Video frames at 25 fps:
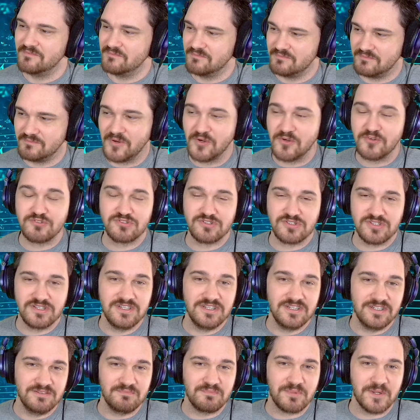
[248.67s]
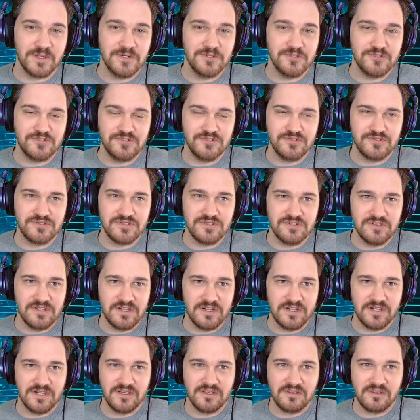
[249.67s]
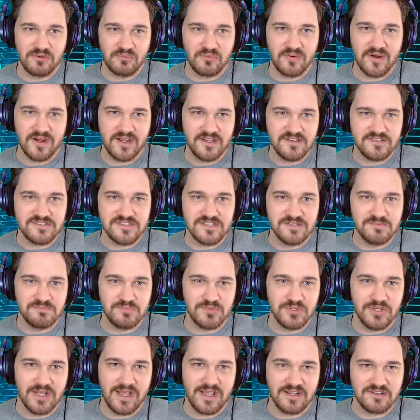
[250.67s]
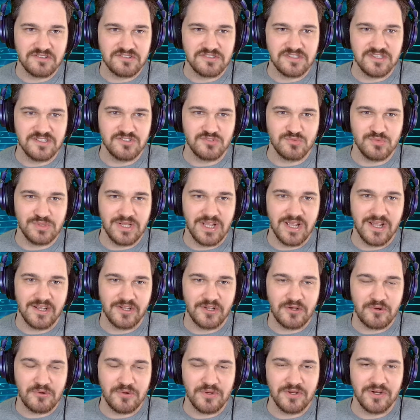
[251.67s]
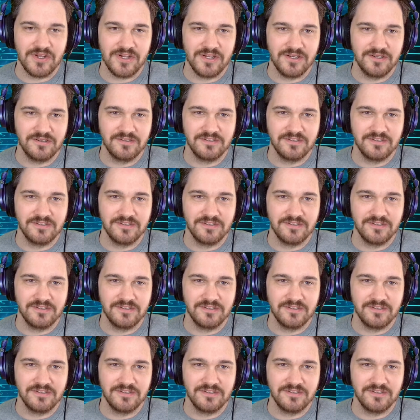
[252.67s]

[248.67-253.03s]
Mostly in part due to the ride cymbal accents we got going on.